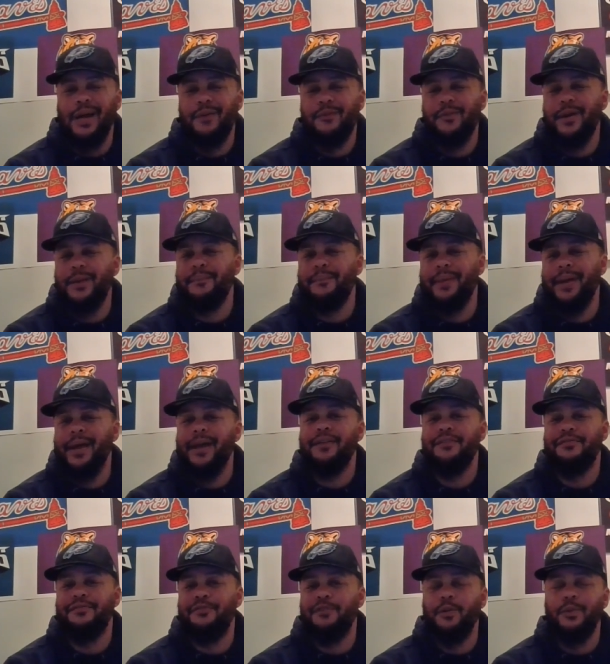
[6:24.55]
I went
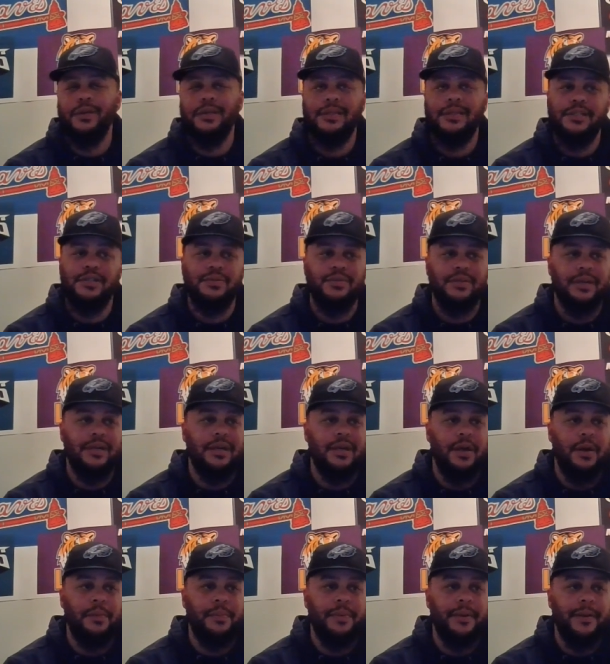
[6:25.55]
back and forth with this one a
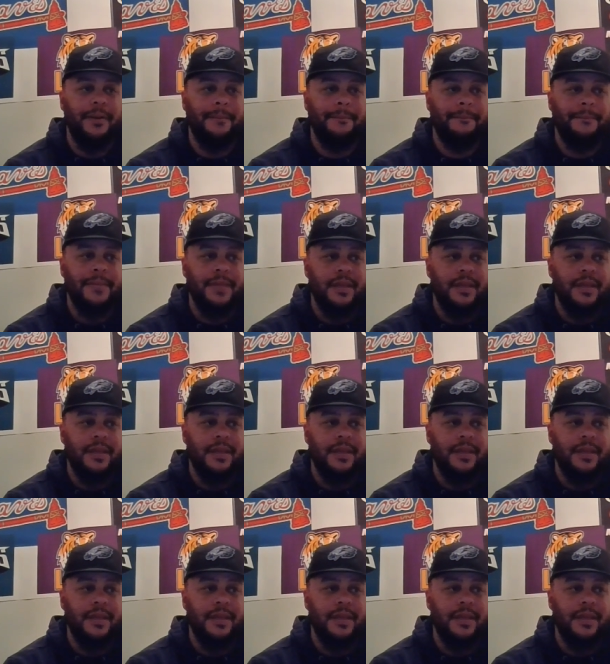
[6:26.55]
little bit,